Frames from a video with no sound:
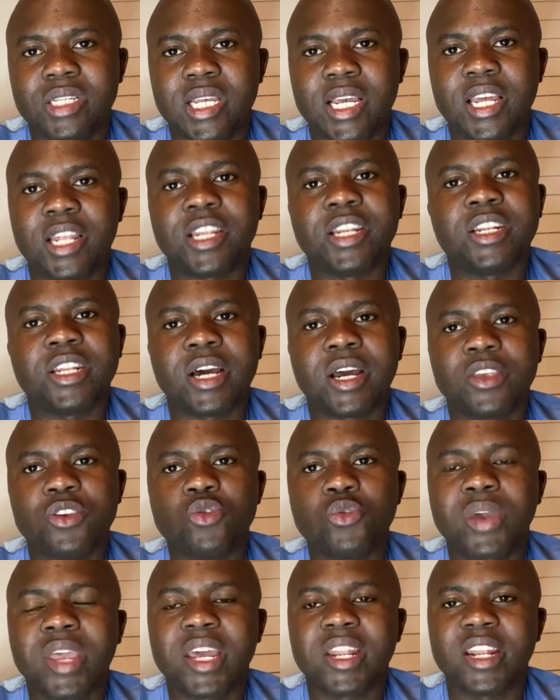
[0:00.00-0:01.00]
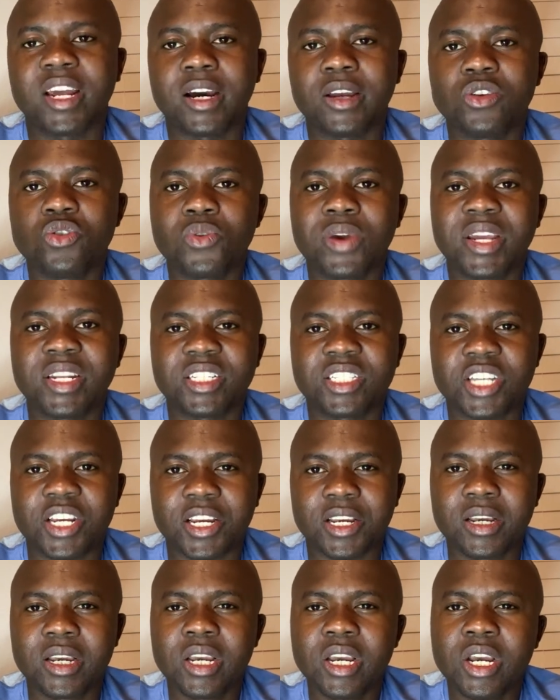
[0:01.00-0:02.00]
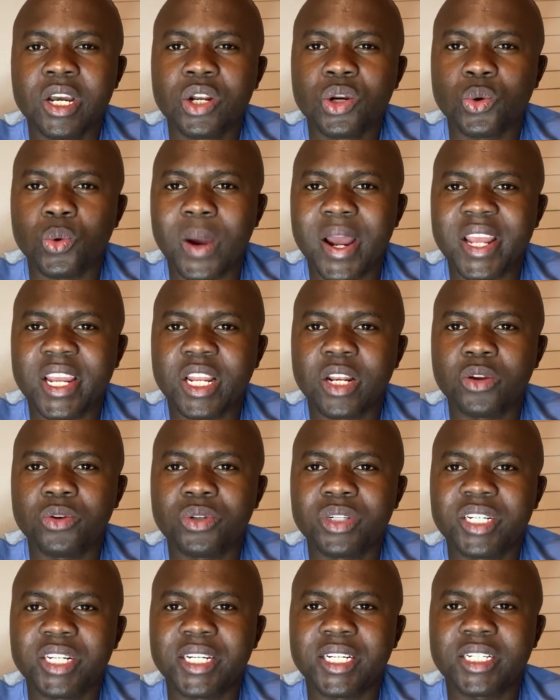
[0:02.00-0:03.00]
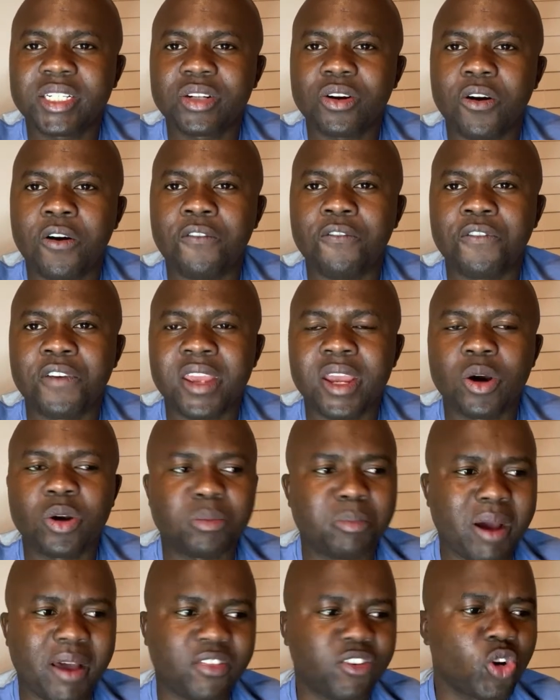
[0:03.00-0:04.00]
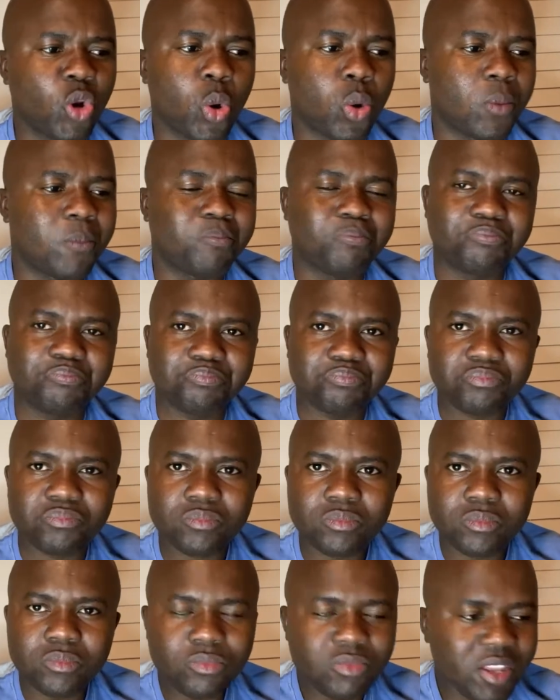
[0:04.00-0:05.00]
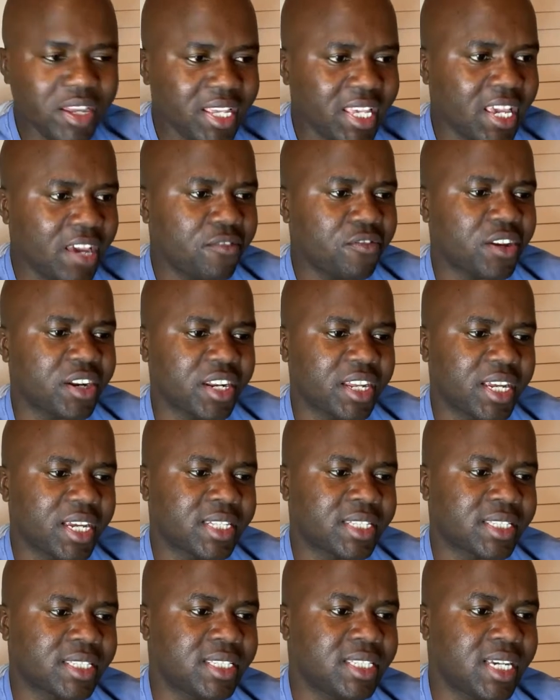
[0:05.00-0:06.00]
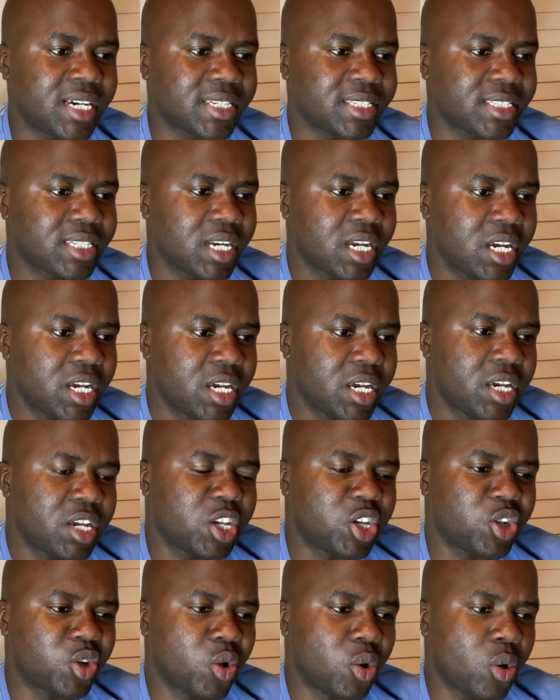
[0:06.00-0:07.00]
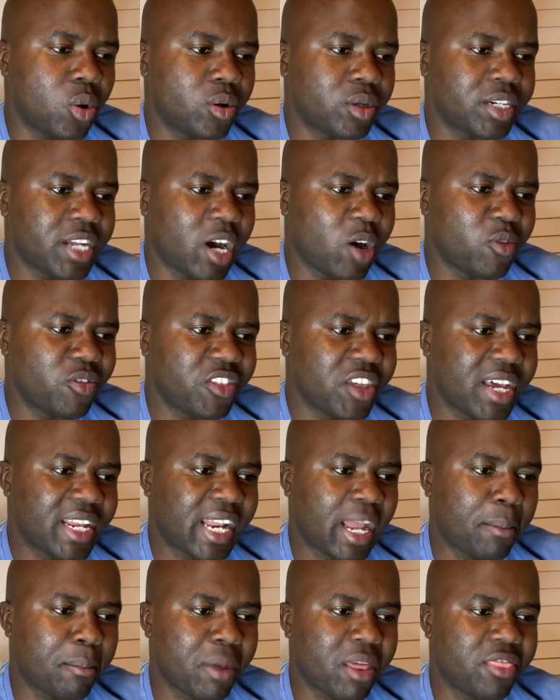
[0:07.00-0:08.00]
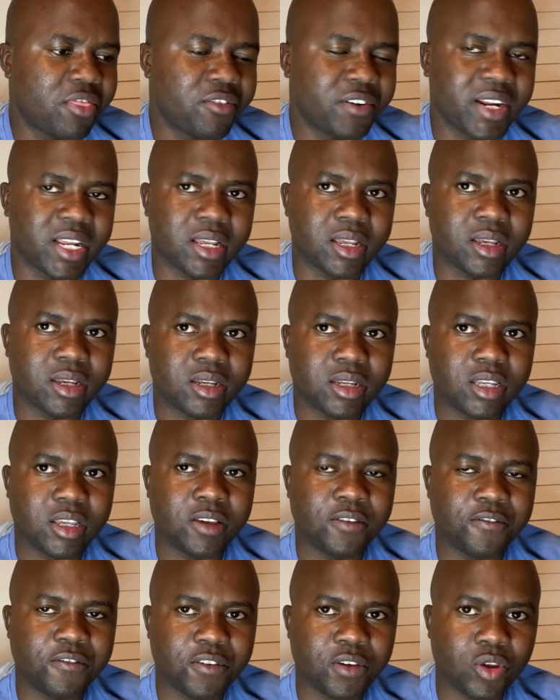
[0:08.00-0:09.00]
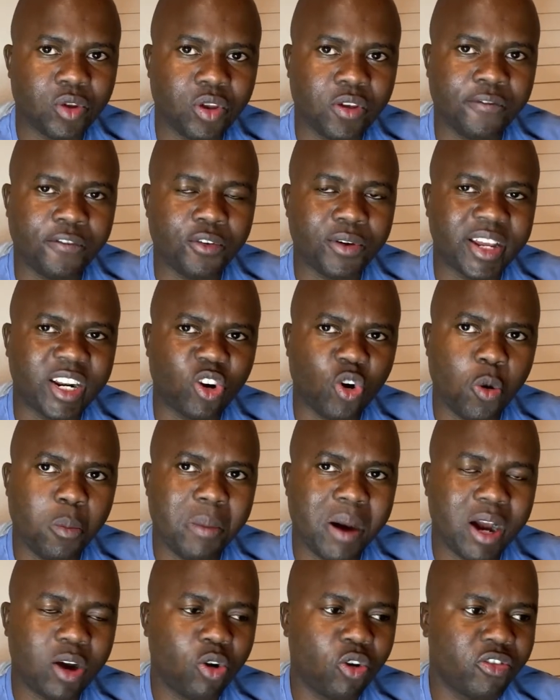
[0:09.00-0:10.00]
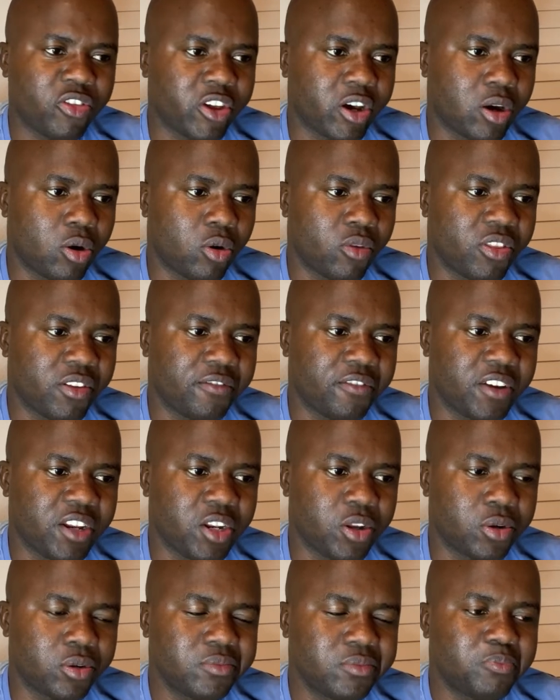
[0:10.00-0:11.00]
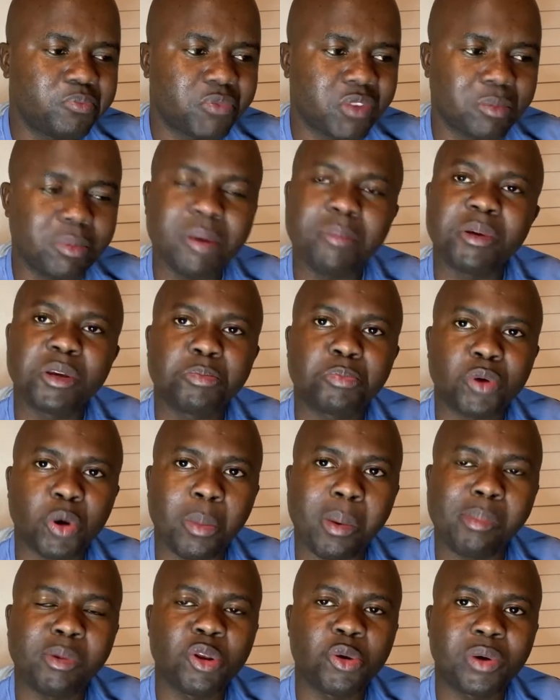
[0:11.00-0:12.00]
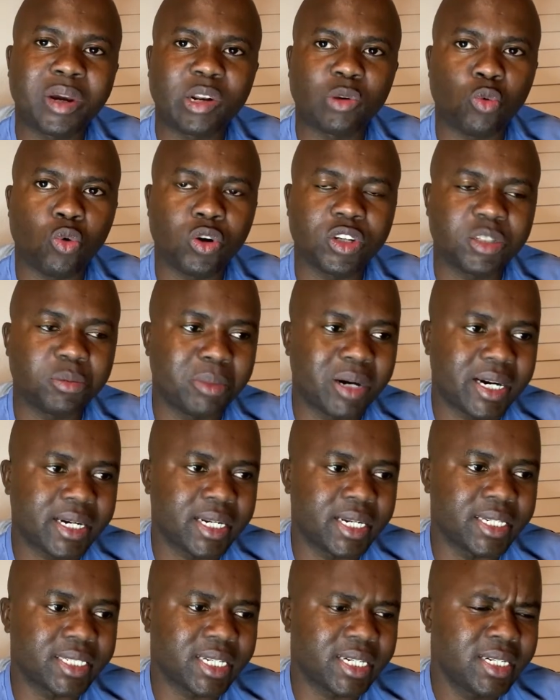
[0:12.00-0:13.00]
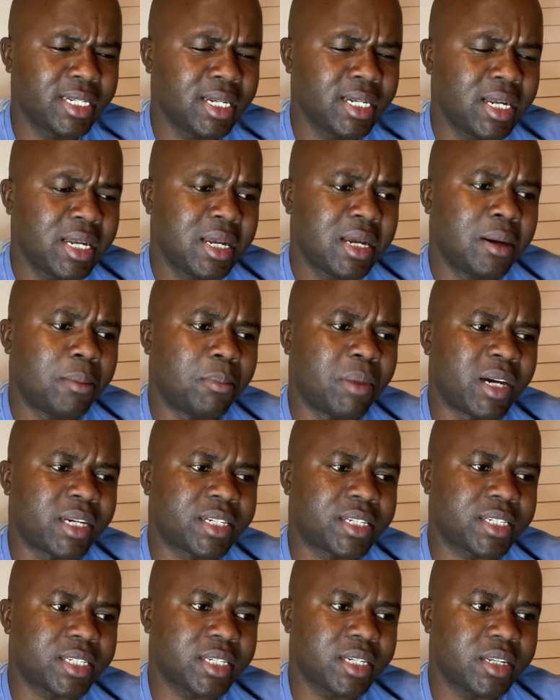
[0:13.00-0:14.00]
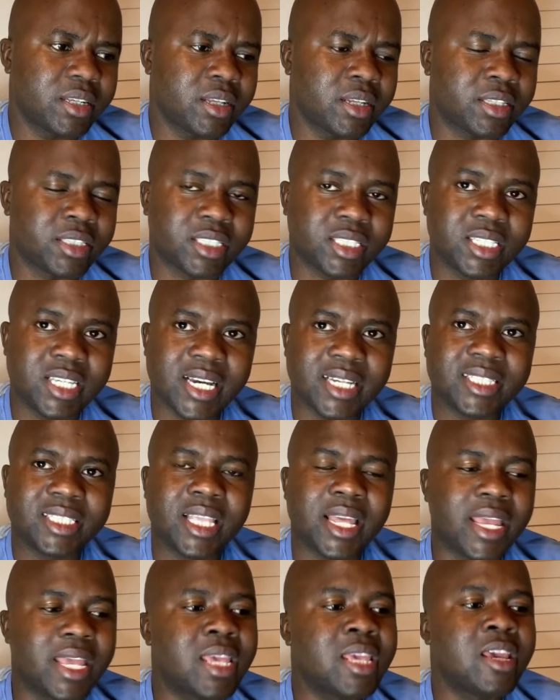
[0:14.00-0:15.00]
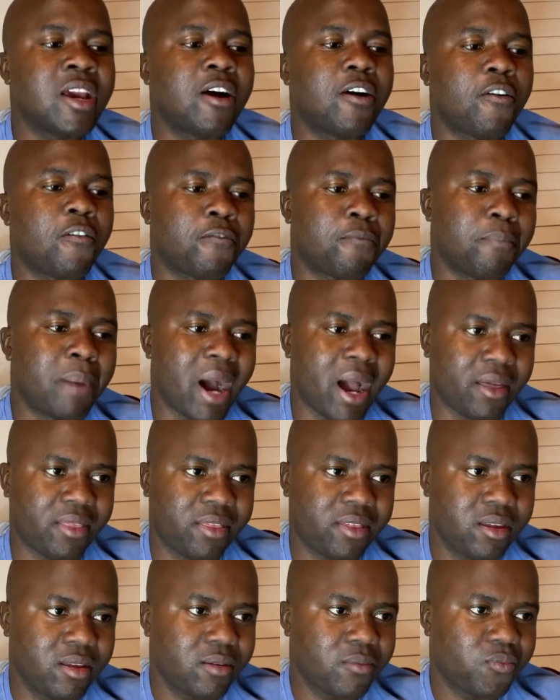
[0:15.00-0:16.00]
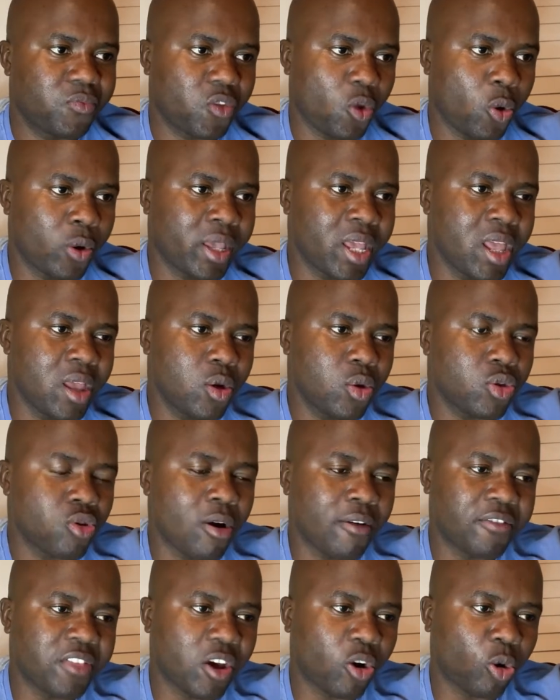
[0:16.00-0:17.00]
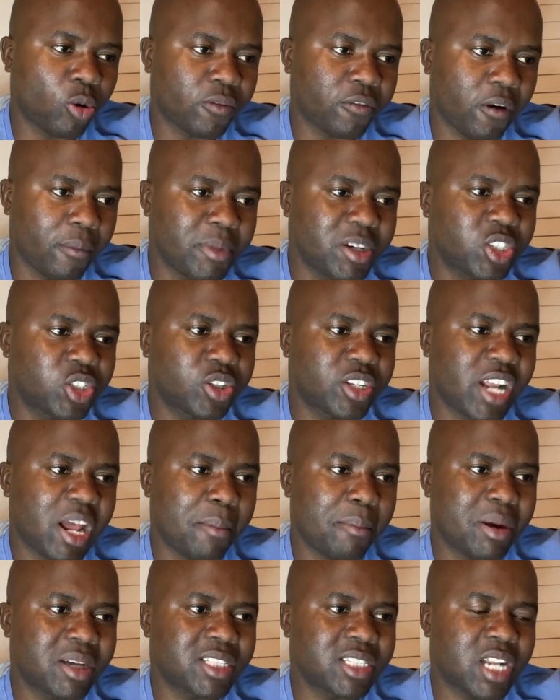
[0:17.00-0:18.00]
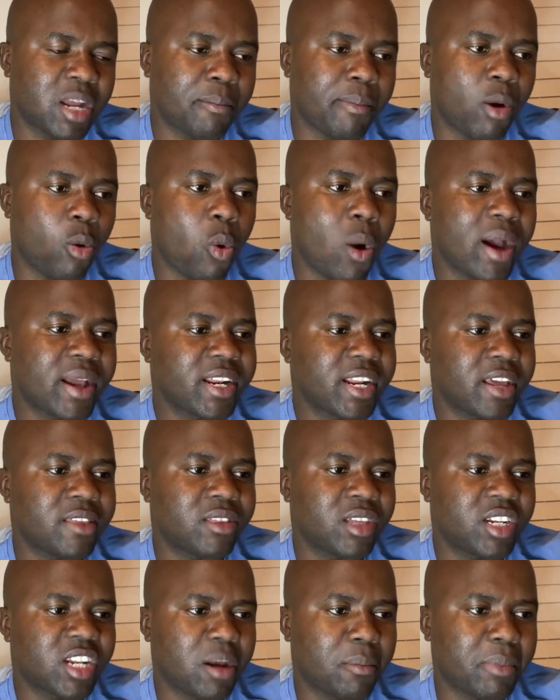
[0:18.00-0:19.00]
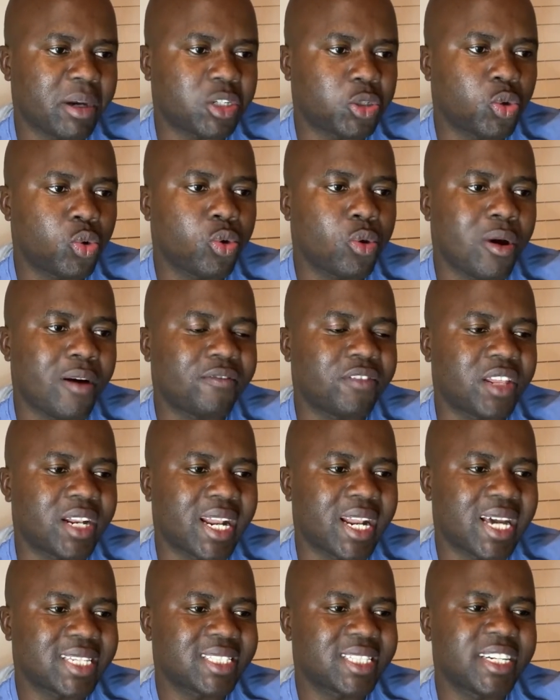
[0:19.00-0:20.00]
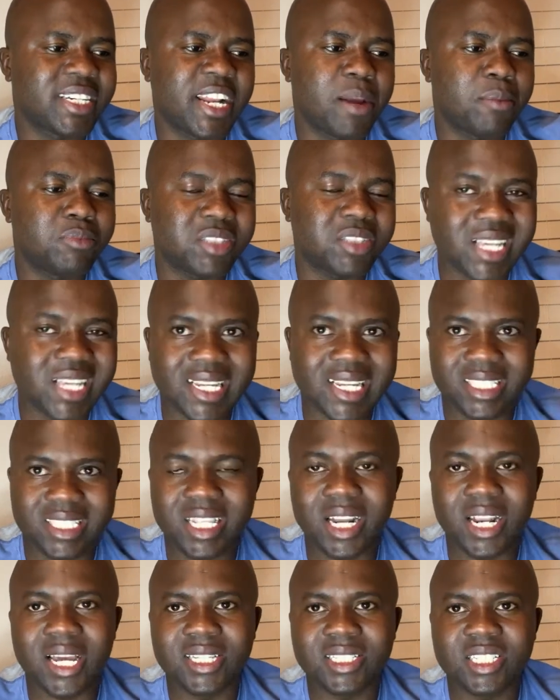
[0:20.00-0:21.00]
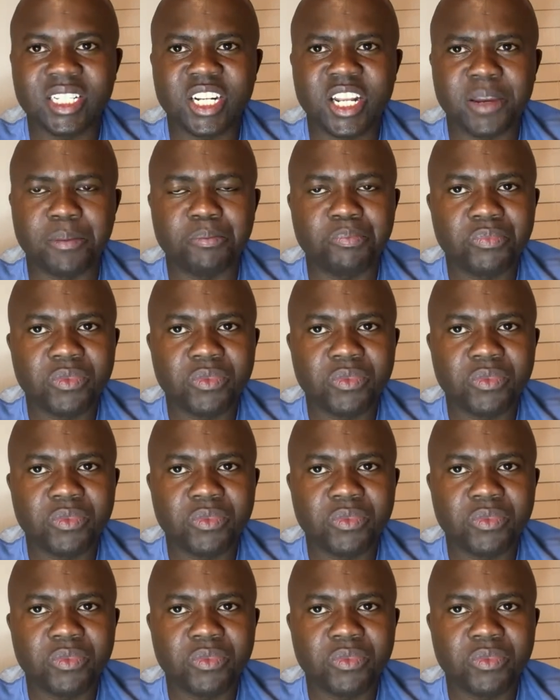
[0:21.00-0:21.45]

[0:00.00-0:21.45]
and you can check. Do I include date of year on birth? No, Kevin, it's just, down there, number 3. If you can go back on the video, maybe probably you can watch back later, but it's just the year of birth. Okay, you have the confirmation number as number 1, and then number 2 you have the last name, just the last name,